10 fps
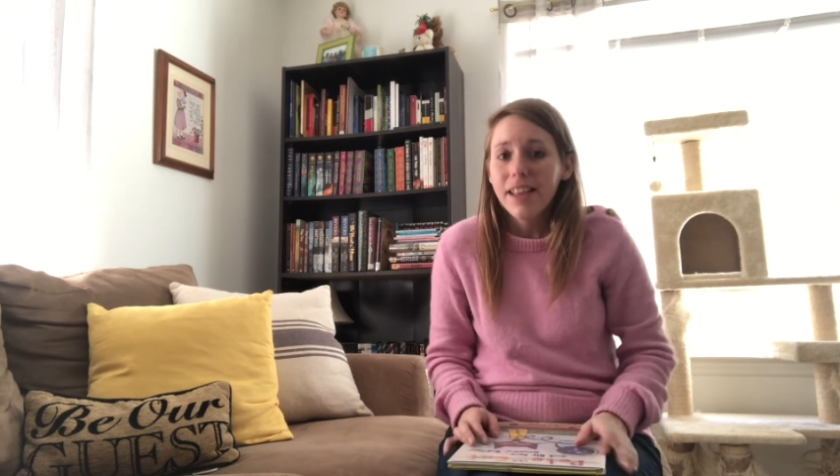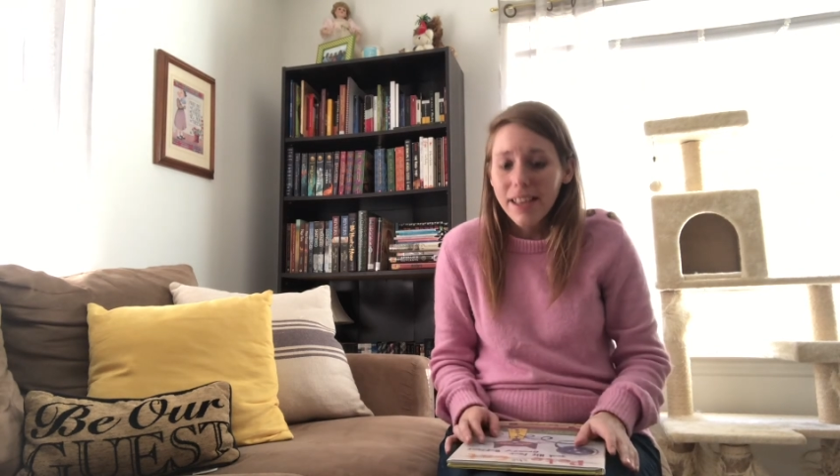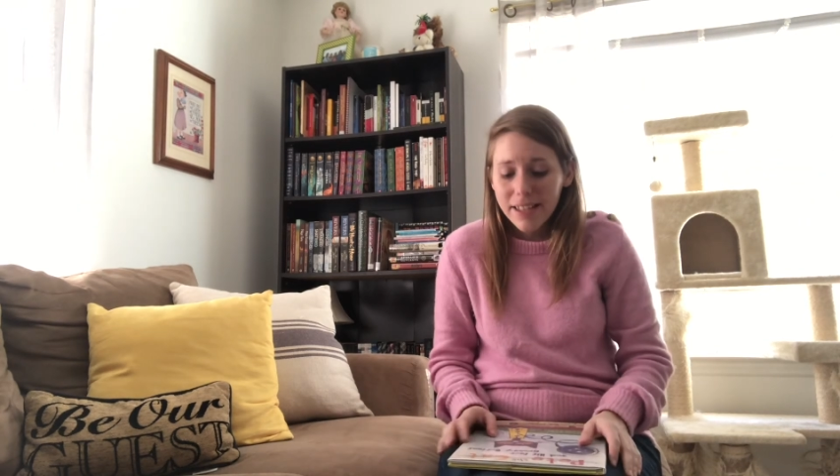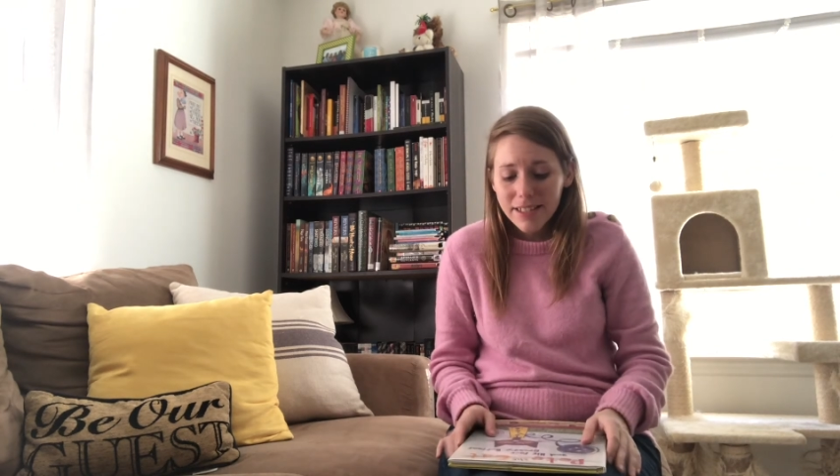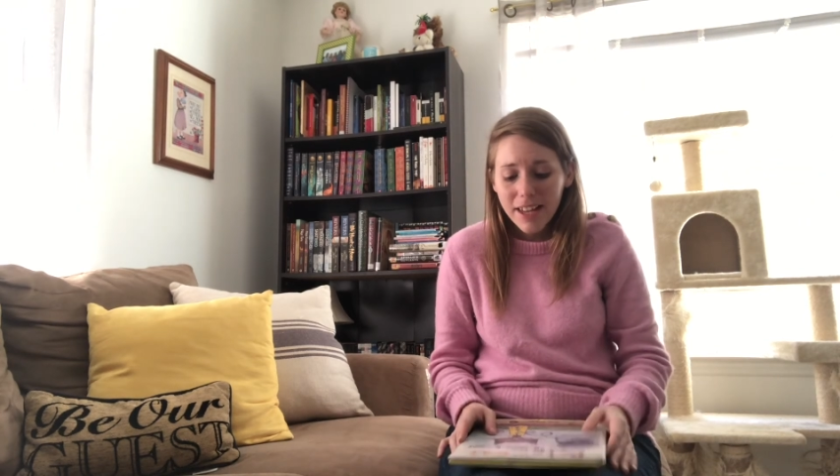
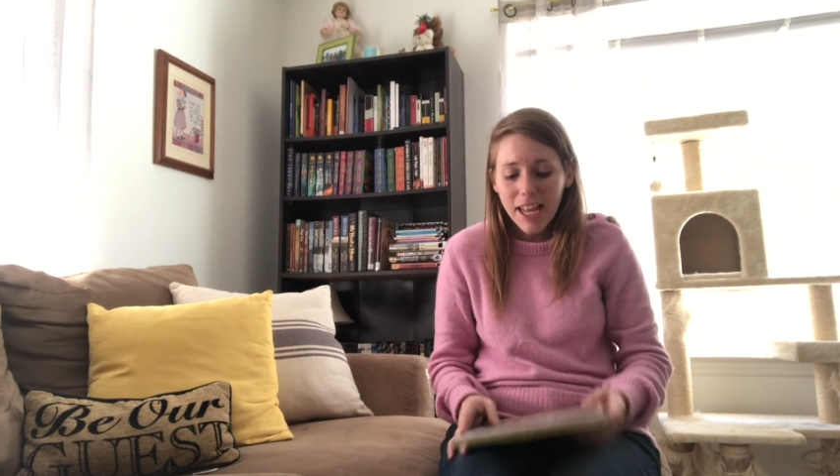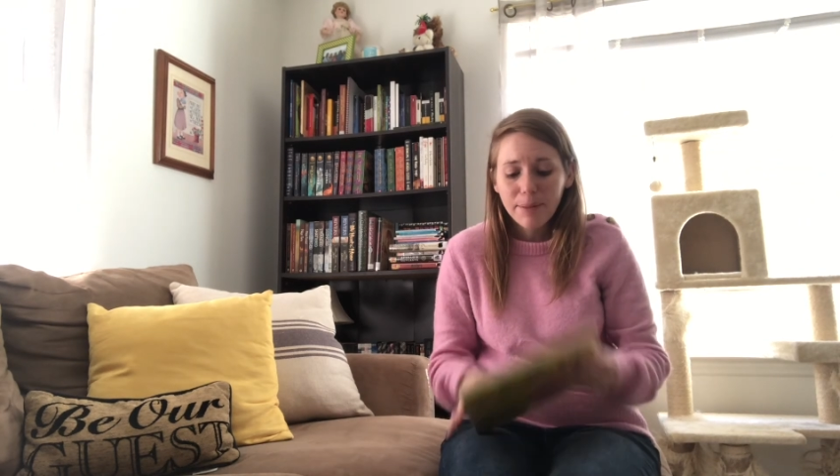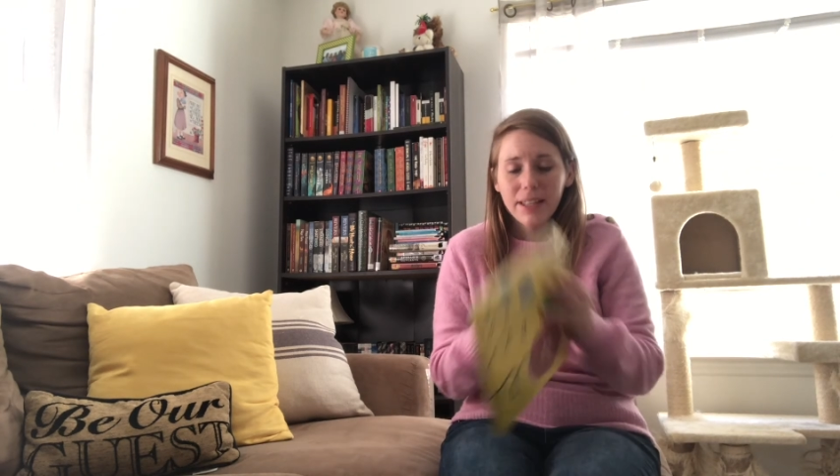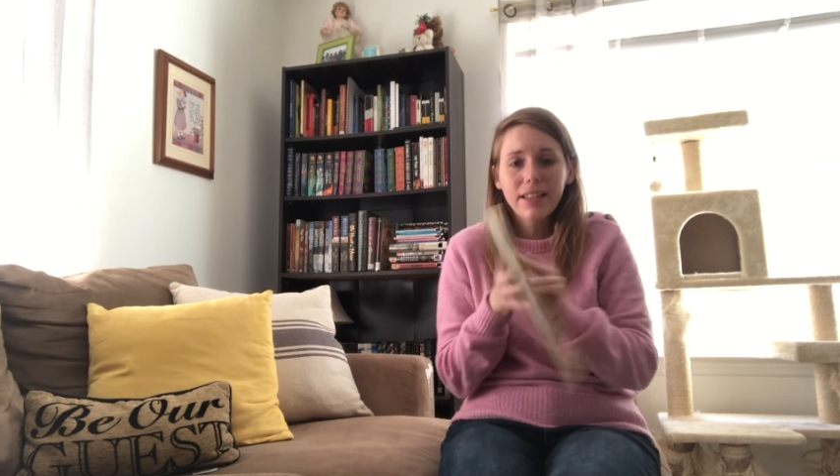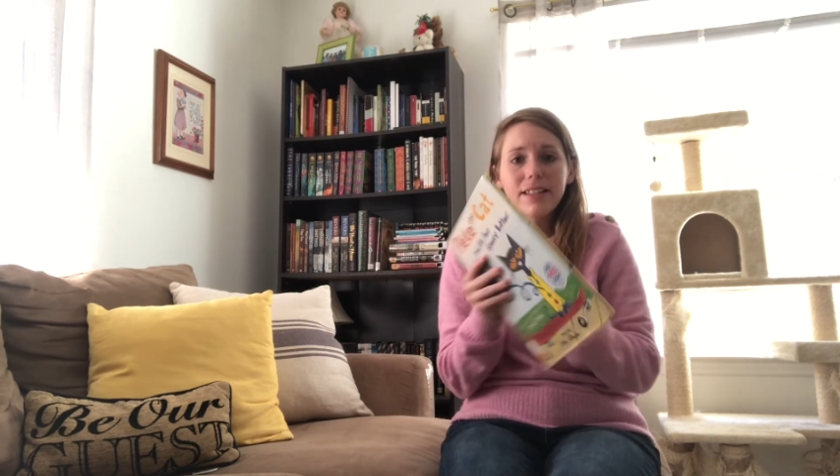His name
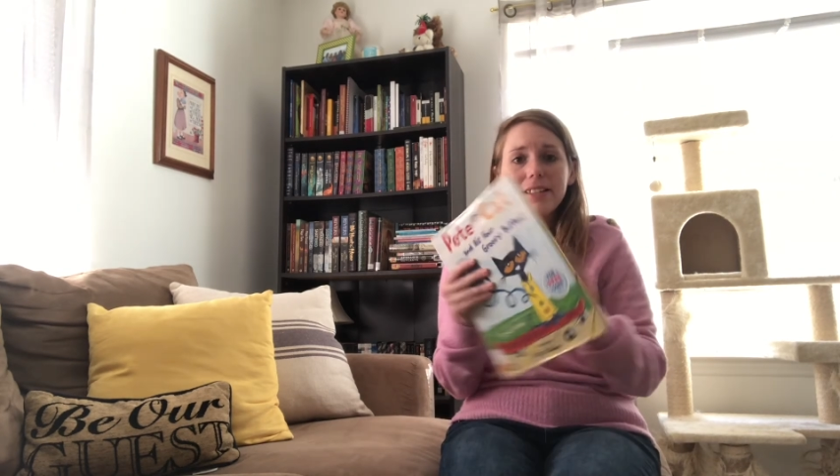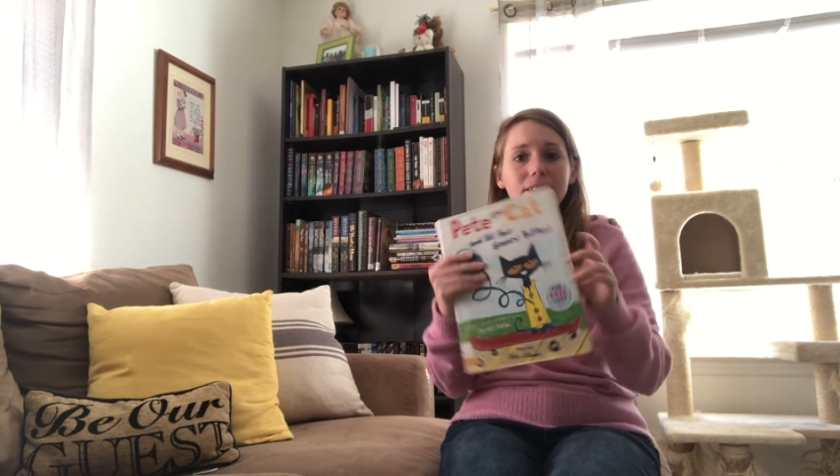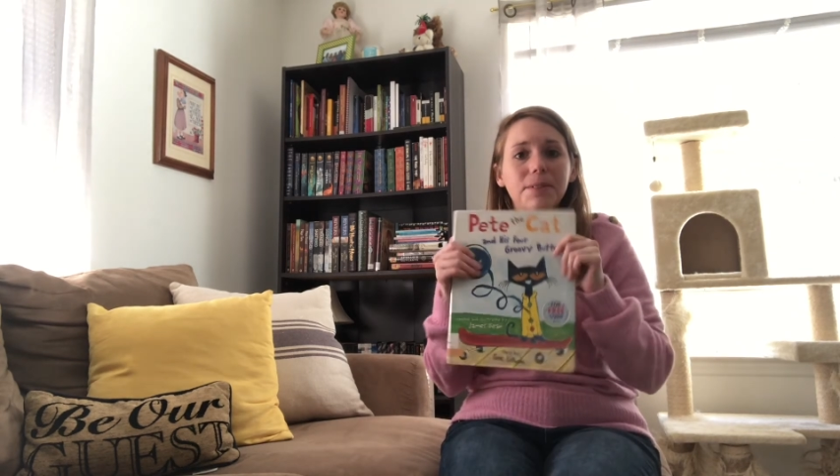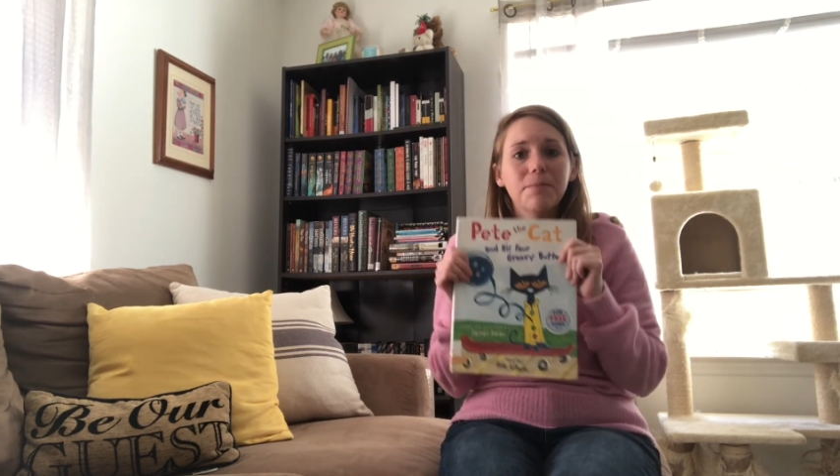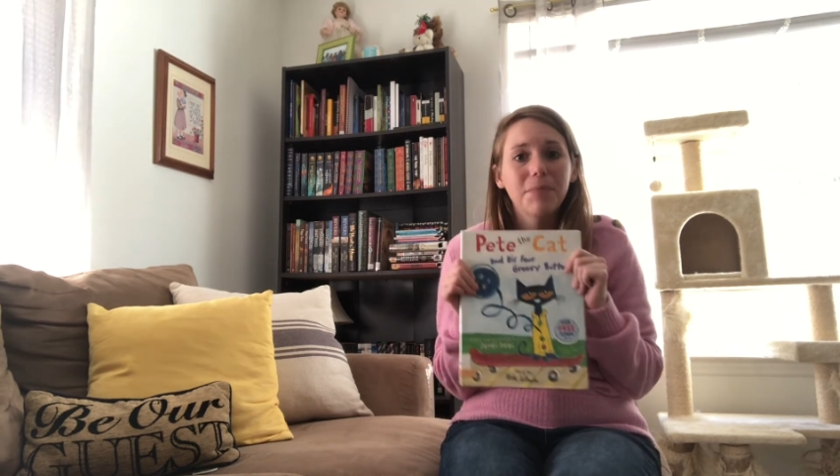is
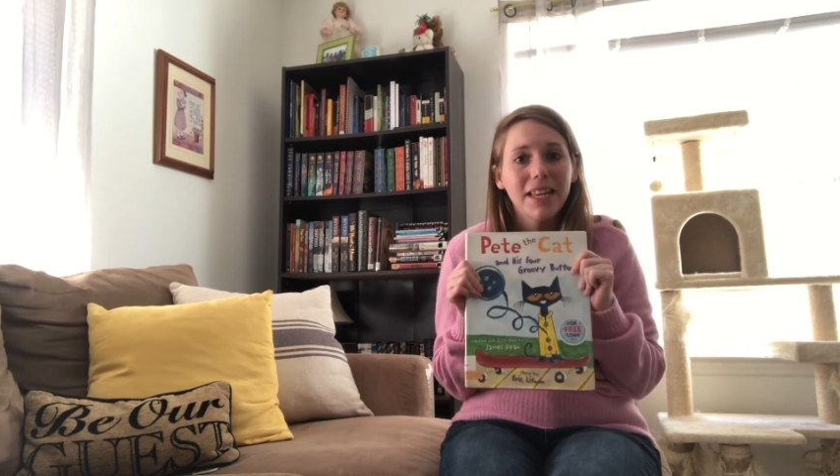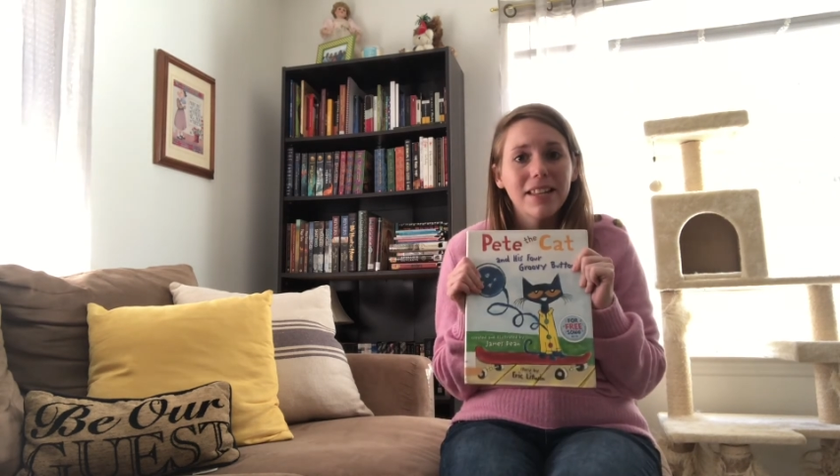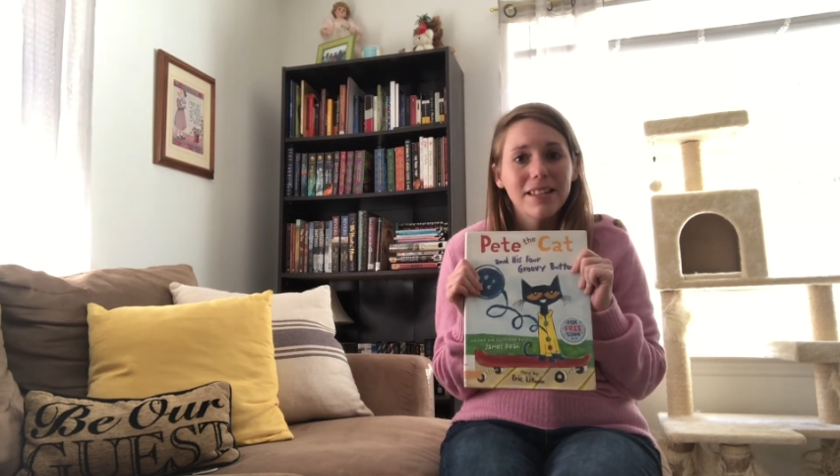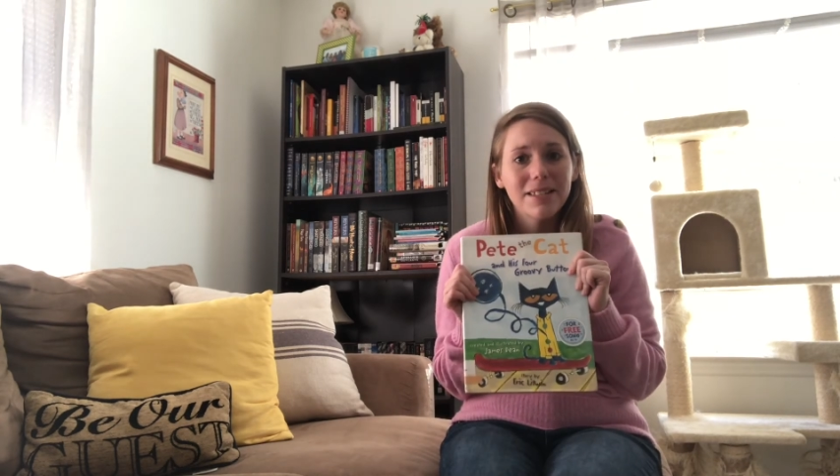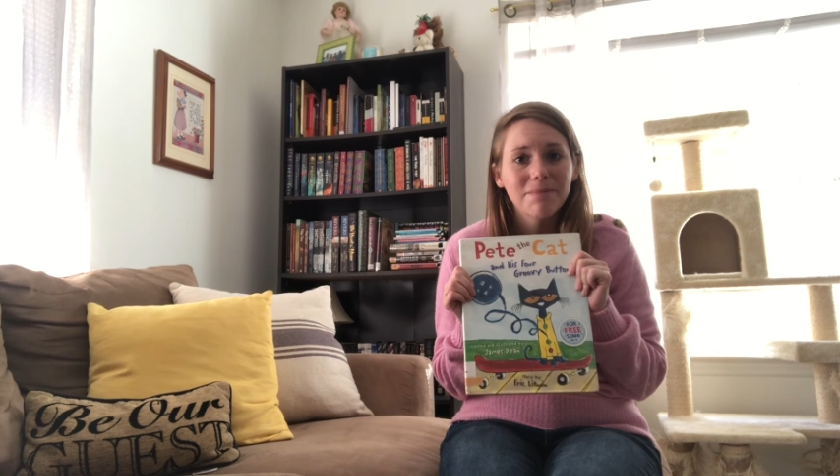
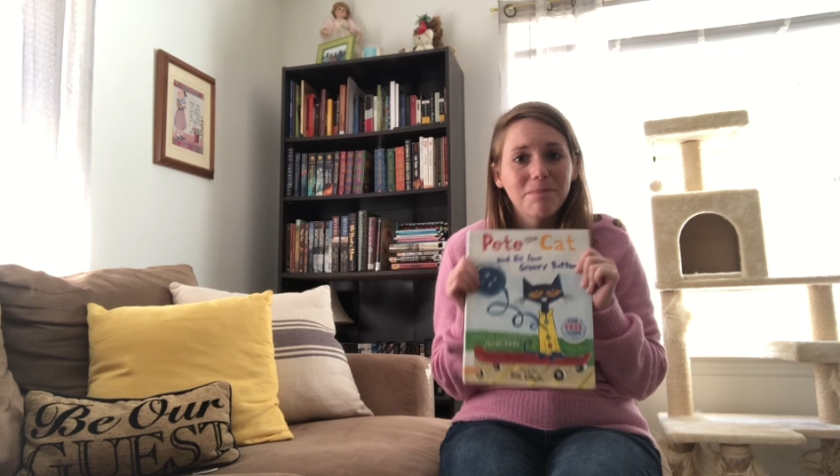Pete.